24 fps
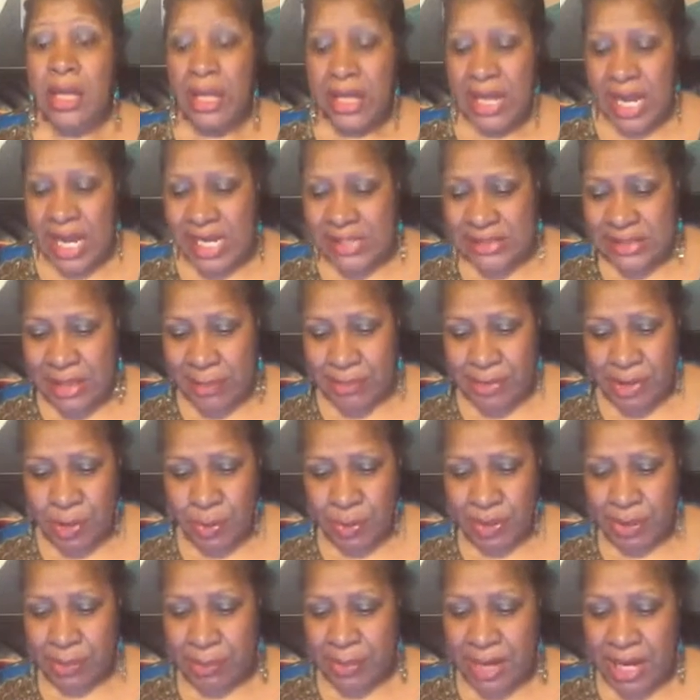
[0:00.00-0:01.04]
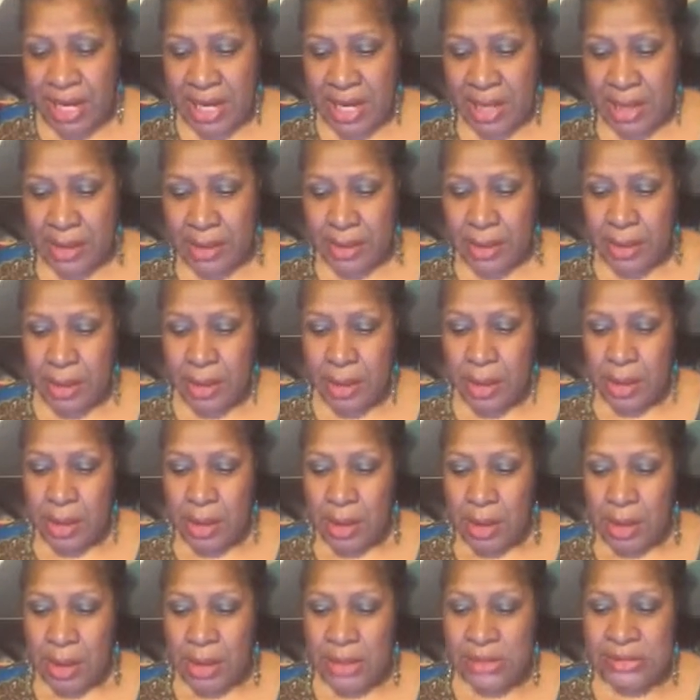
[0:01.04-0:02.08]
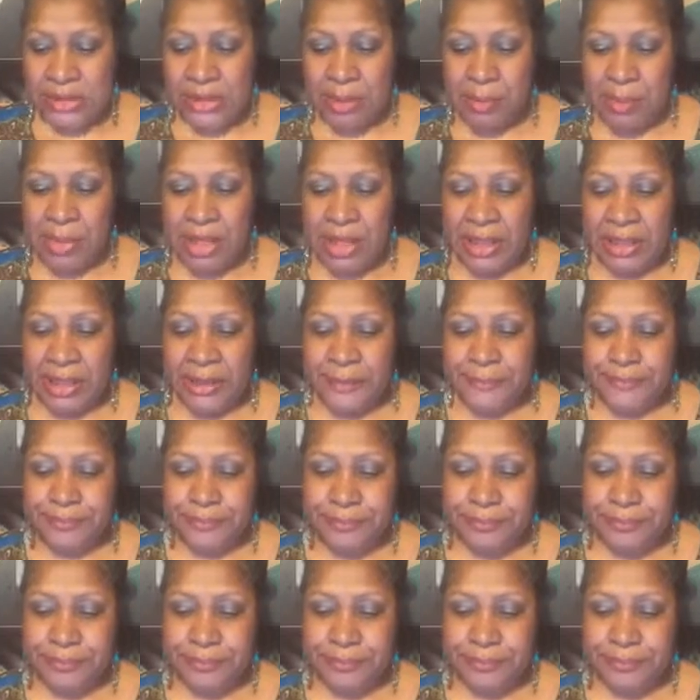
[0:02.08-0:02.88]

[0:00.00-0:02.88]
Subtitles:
it has something to do with a man or some money.